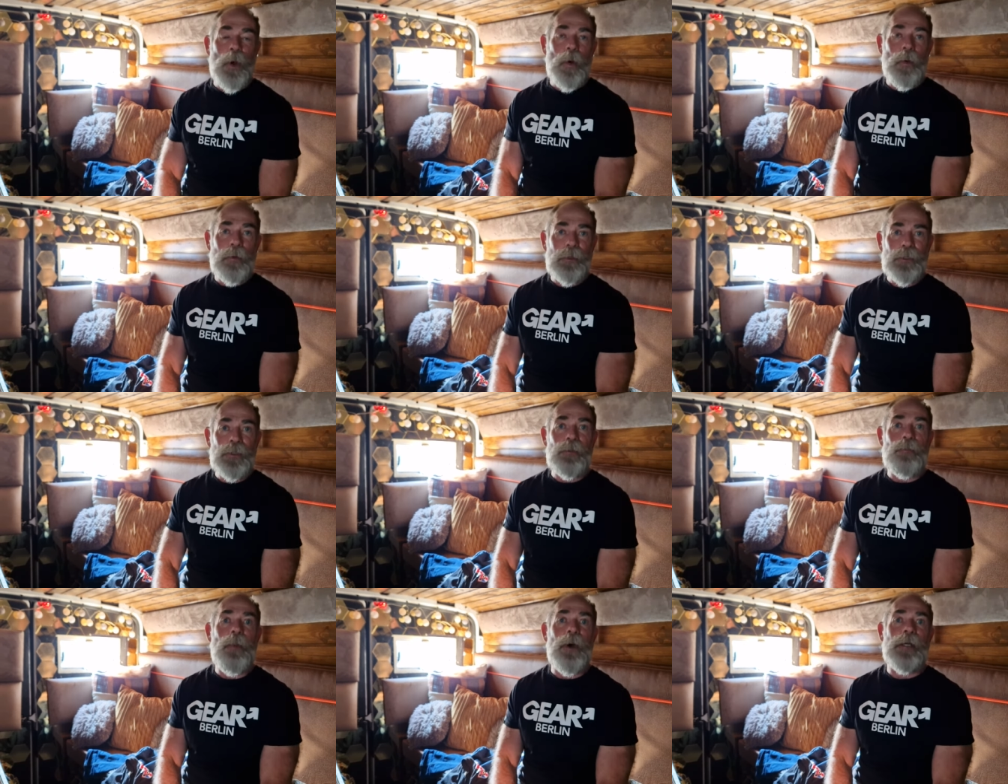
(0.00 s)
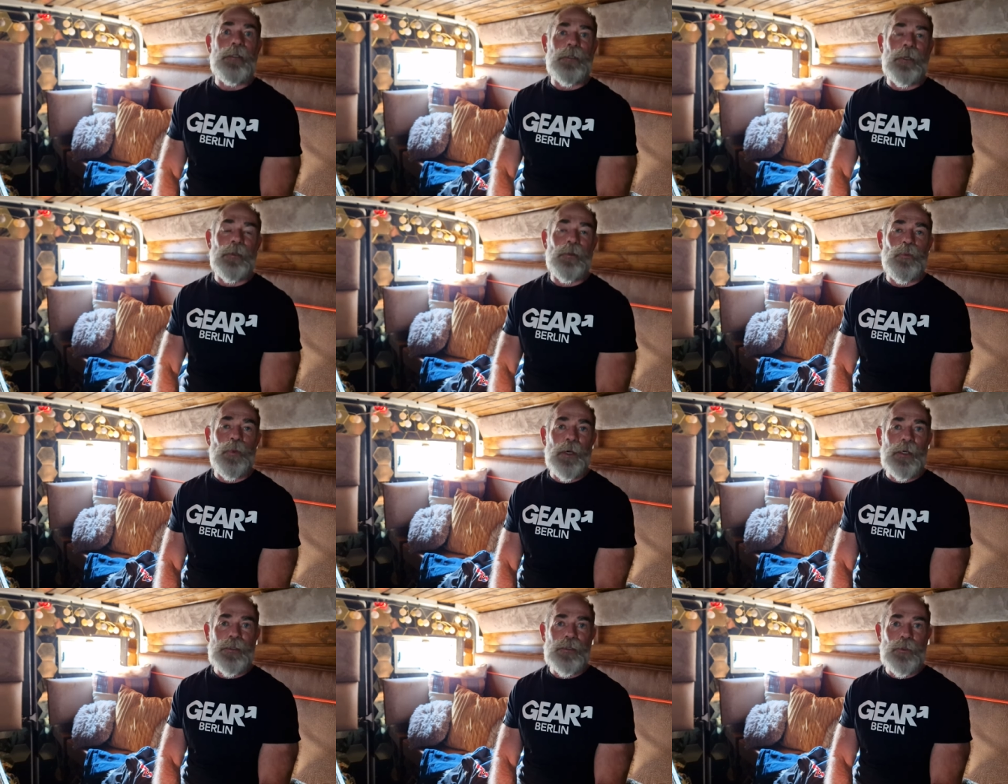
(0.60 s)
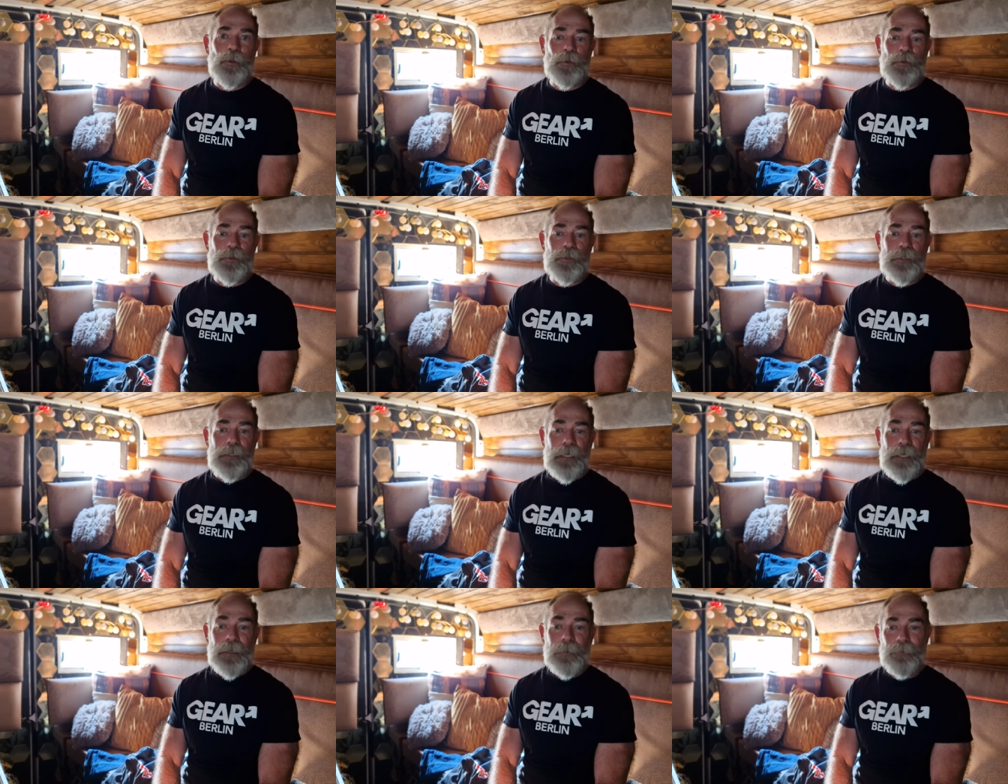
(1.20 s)
you might otherwise not
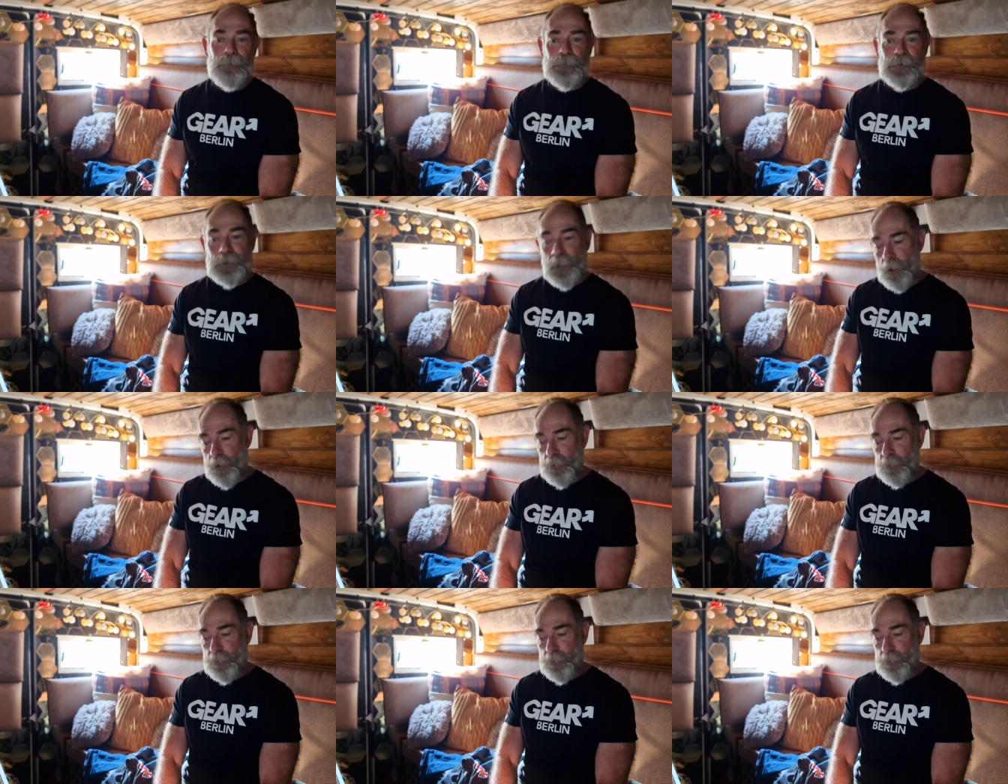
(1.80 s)
see. So